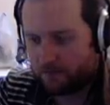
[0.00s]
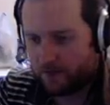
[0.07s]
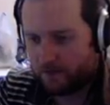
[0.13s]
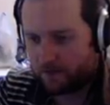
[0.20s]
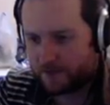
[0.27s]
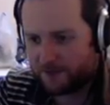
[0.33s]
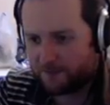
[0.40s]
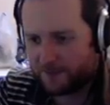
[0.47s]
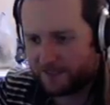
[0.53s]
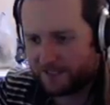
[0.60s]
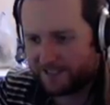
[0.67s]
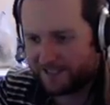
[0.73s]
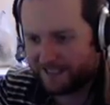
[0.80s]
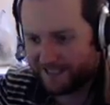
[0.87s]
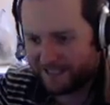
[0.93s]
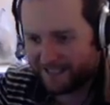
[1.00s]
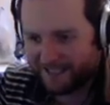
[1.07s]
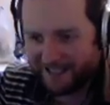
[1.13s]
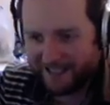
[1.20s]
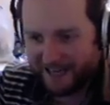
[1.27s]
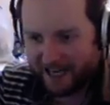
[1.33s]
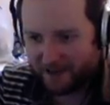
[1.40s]
obviously being gay
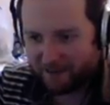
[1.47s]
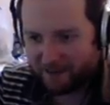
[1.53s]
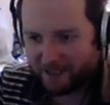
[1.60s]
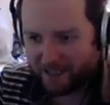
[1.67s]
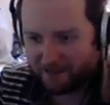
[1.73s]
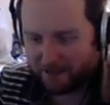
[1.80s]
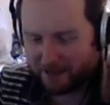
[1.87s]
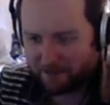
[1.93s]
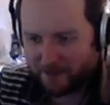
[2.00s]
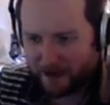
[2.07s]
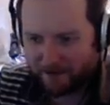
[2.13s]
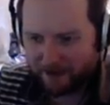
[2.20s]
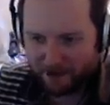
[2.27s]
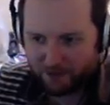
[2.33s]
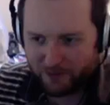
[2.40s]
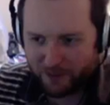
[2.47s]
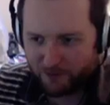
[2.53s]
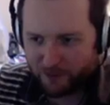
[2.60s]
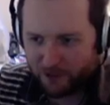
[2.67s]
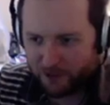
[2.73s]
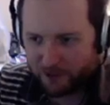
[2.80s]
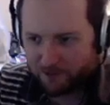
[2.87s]
and being able to marry who they
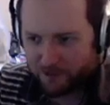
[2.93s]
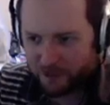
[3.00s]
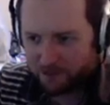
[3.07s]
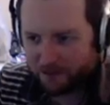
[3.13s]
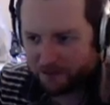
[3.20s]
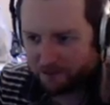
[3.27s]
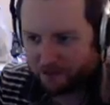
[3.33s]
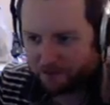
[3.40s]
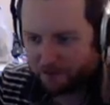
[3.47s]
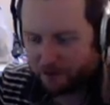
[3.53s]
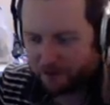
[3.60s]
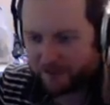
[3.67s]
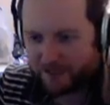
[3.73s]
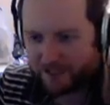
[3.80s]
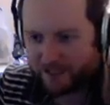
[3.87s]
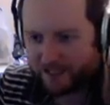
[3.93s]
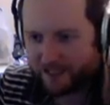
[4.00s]
want and be with who they want.